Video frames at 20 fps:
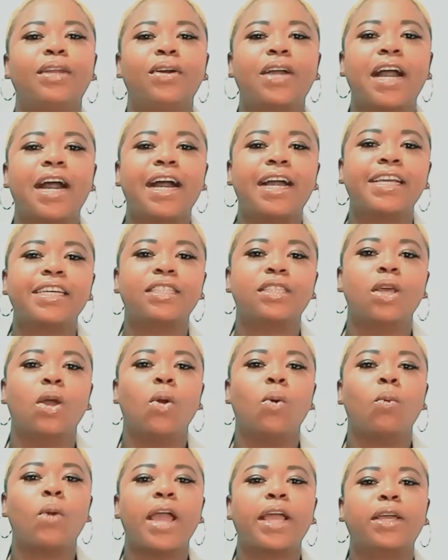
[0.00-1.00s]
guys,
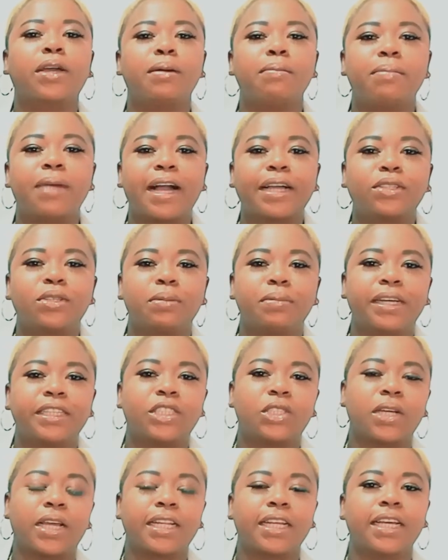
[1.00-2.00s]
welcome back to my
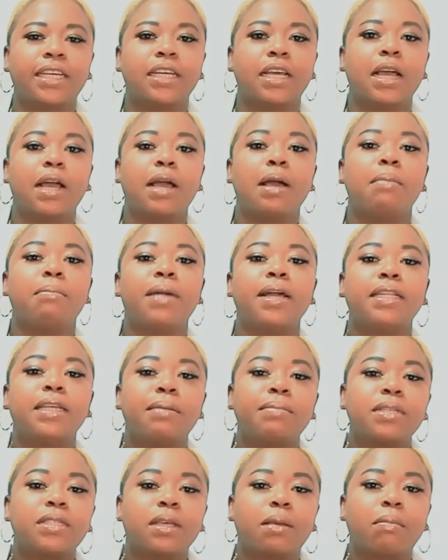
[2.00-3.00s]
channel. My
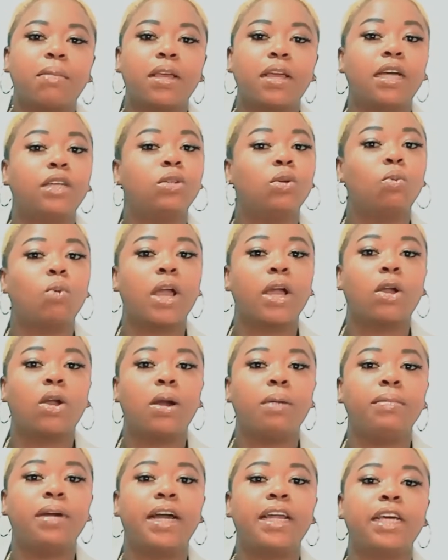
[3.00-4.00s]
name is Egbe and you're
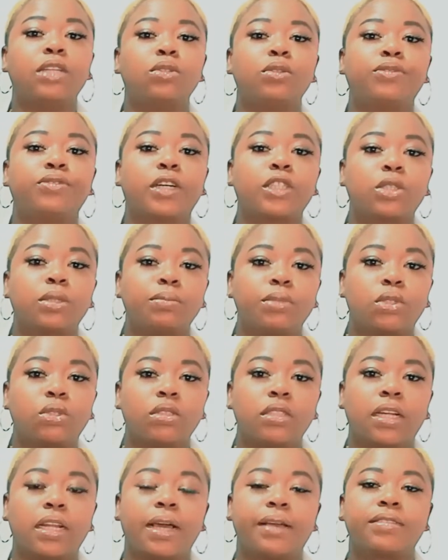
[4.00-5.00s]
welcome, and I do fashion,
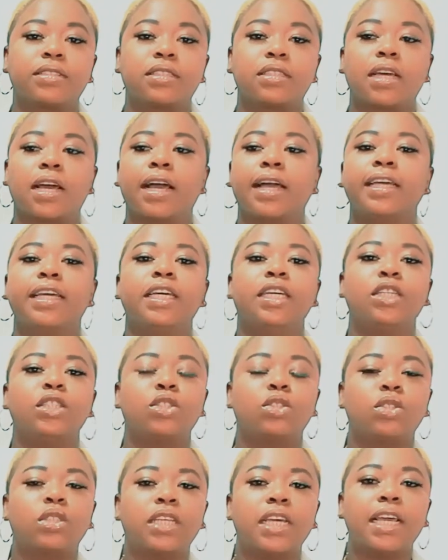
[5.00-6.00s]
beauty and lifestyle.
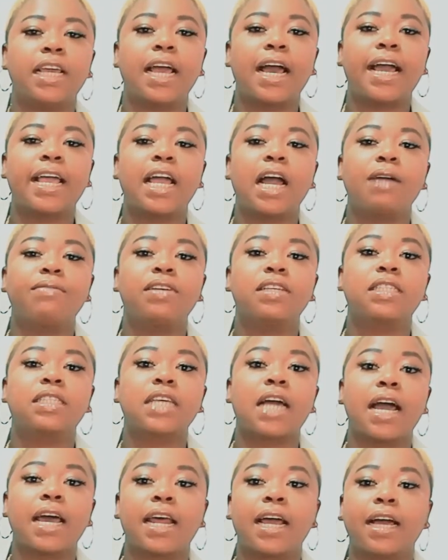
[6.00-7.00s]
Today I have a
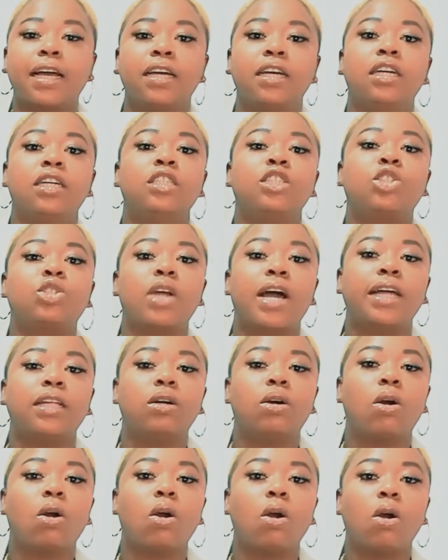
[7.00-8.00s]
Zara trying
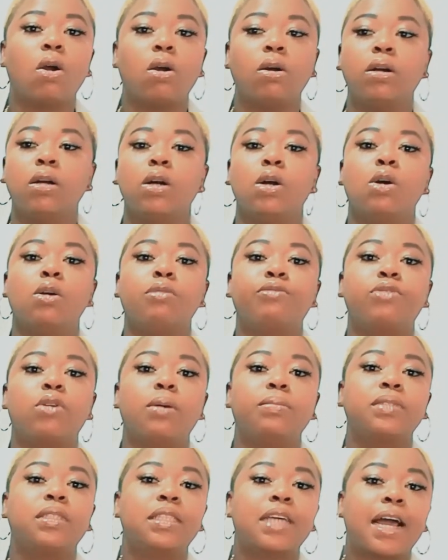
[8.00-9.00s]
haul
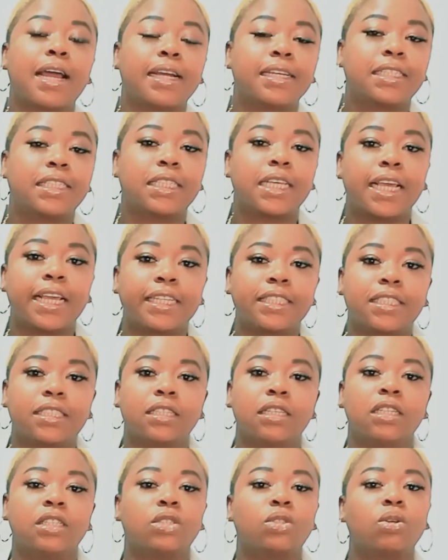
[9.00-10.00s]
from Zara Says.
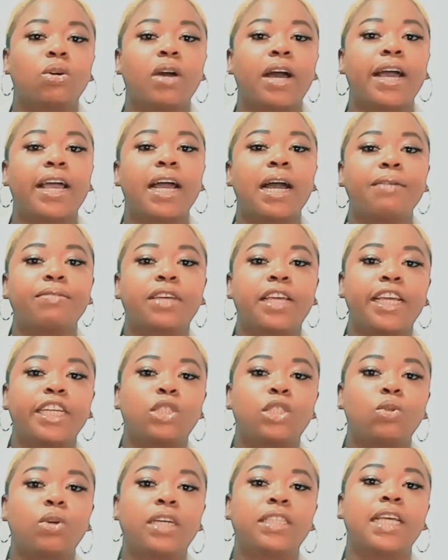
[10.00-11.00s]
So I have
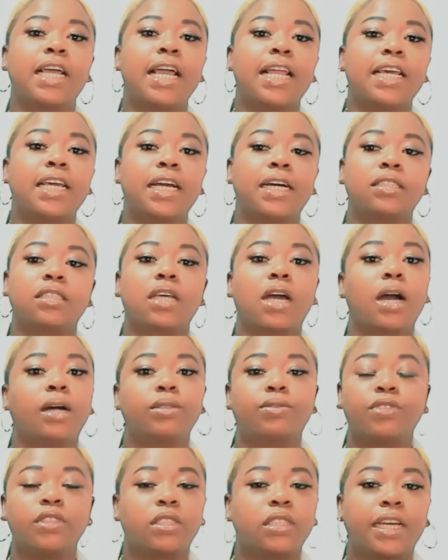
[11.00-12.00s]
casual and elegant
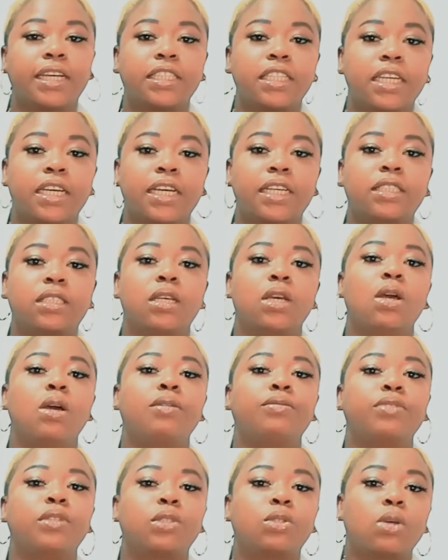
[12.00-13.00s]
outfit ideas
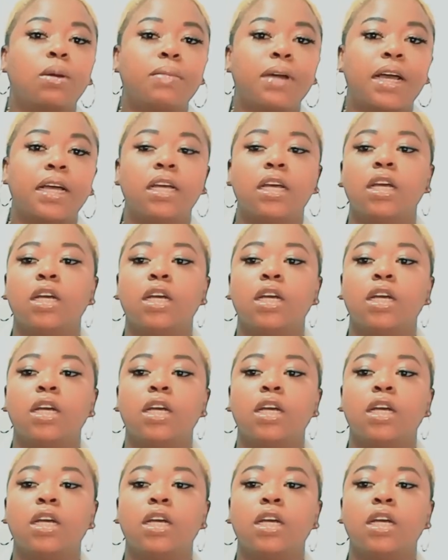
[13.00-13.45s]
for summer.